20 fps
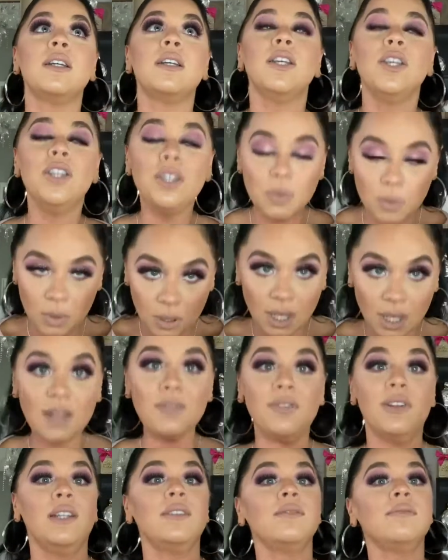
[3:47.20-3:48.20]
You will love
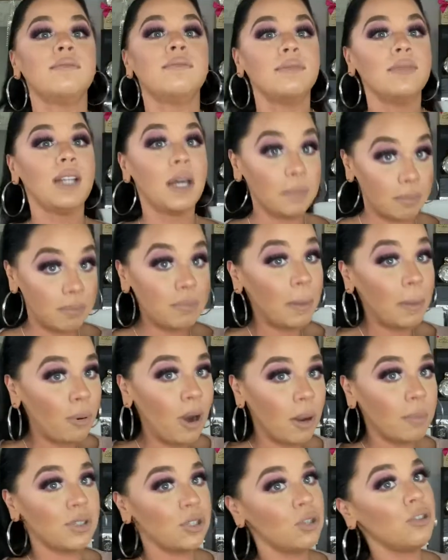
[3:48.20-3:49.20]
it. I, I
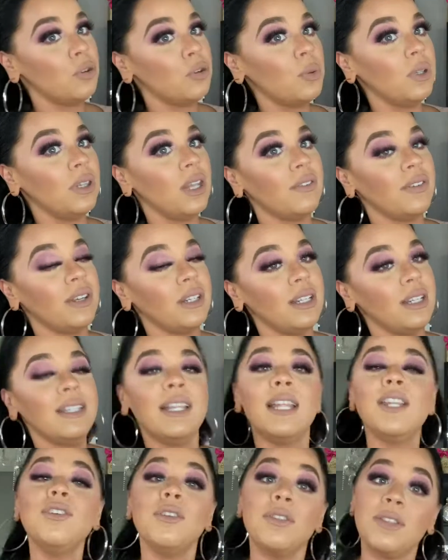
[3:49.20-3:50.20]
promise you, you will love it. And
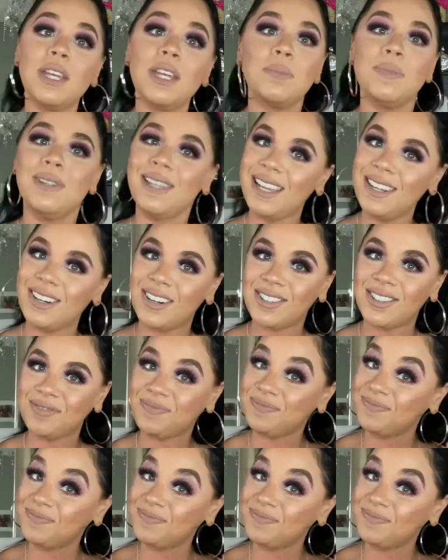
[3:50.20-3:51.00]
then you'll thank me later.